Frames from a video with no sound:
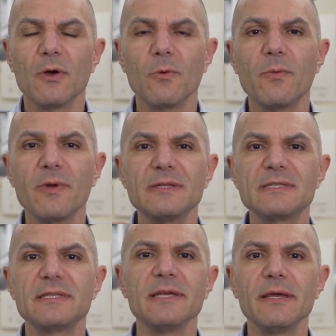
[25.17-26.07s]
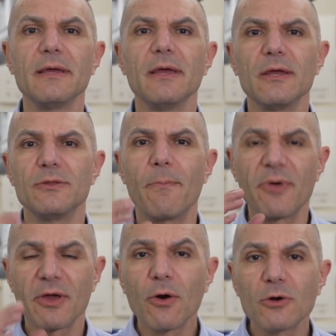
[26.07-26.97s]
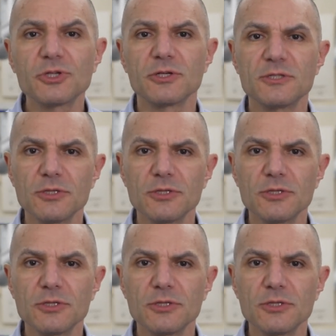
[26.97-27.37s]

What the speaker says: we will see the precautions